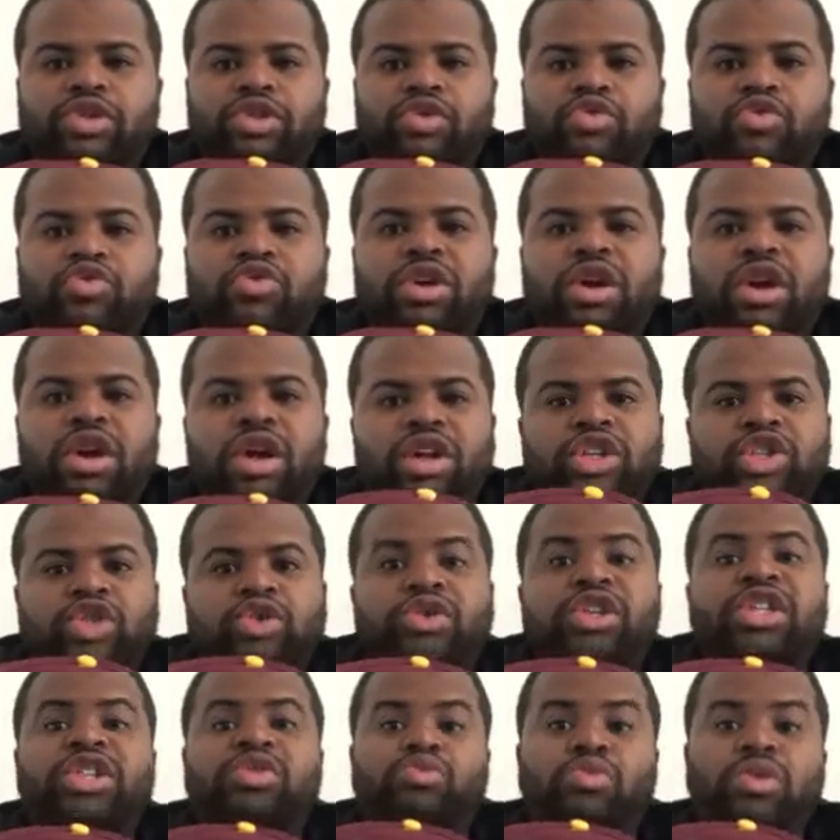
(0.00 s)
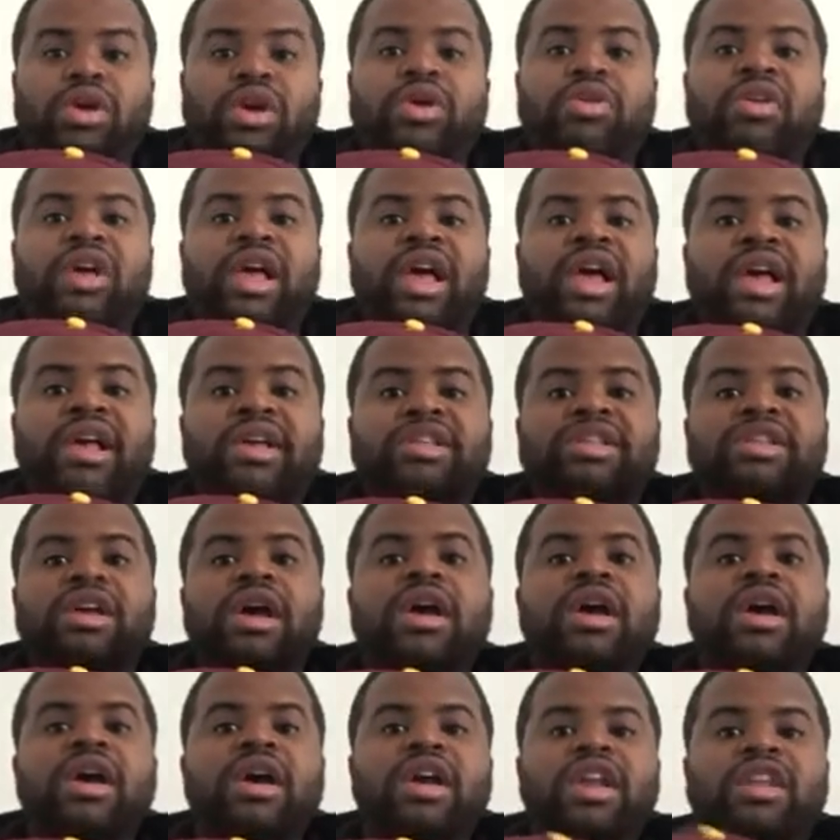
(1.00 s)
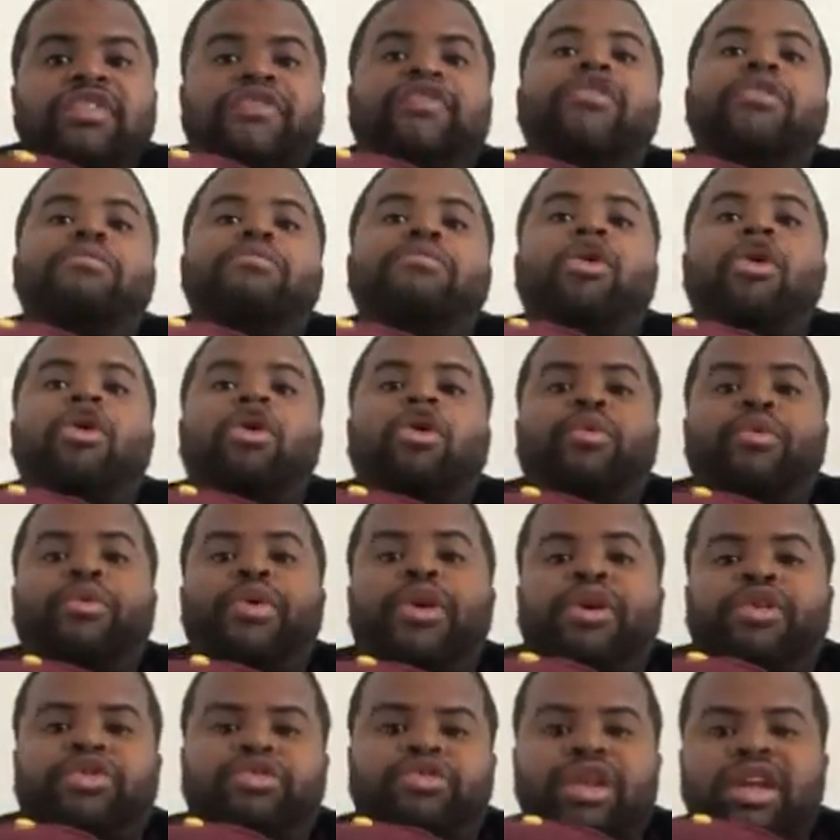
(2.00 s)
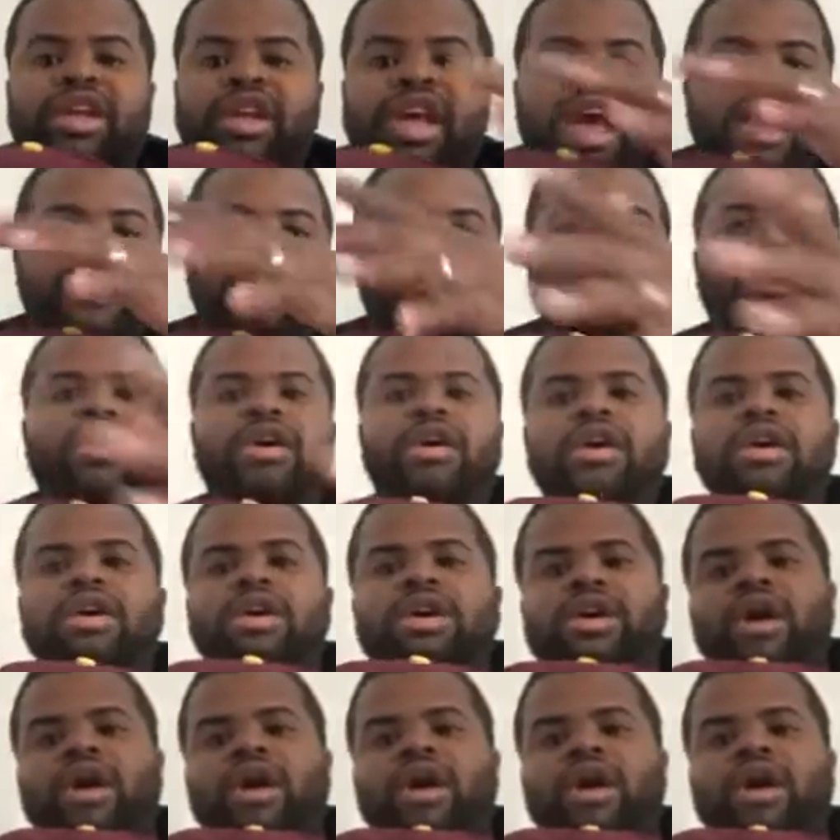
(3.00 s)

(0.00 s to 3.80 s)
to the country as well as his football career. So they kind of